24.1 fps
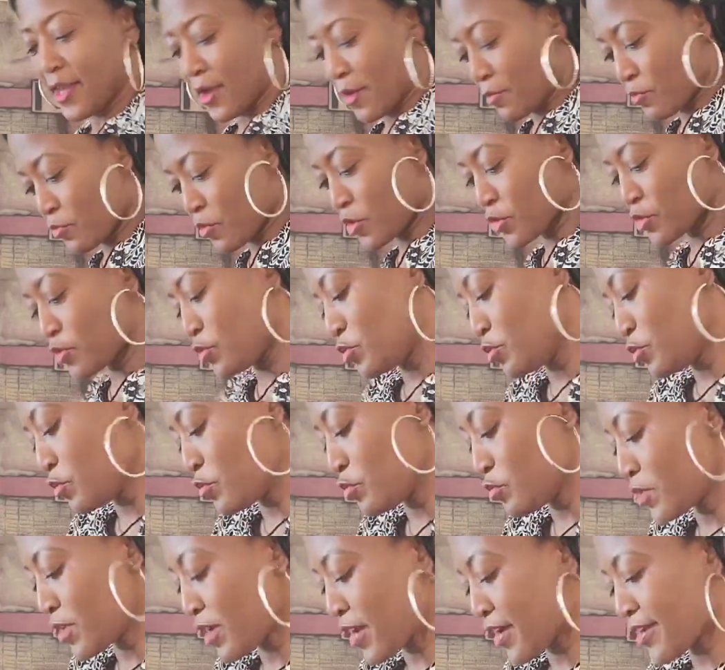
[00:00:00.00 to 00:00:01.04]
But you do
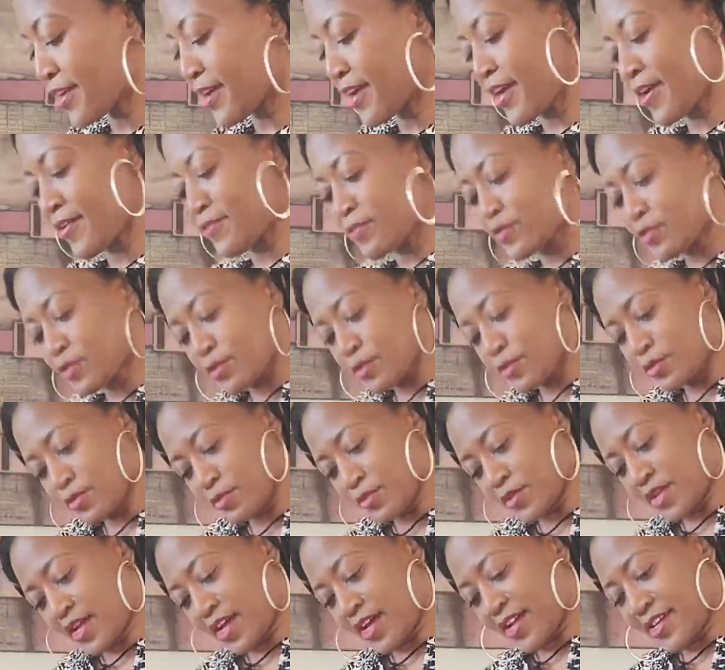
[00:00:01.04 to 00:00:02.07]
not have to do
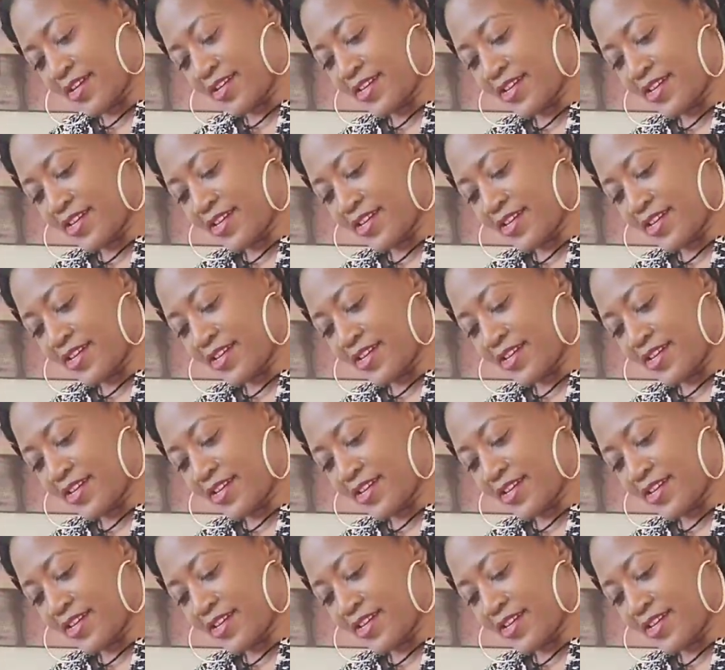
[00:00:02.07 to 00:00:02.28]
that.